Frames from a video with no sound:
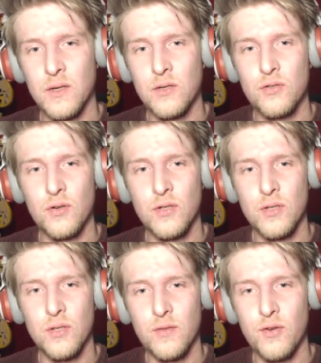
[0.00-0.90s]
I could try
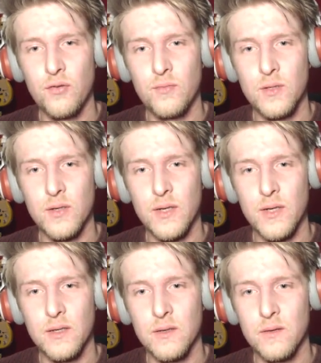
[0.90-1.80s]
some of the rooms, I
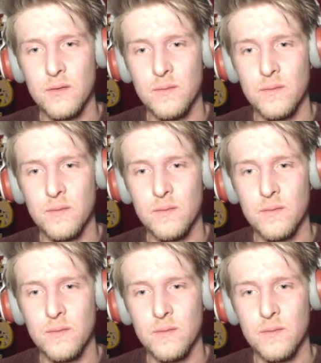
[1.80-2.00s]
guess.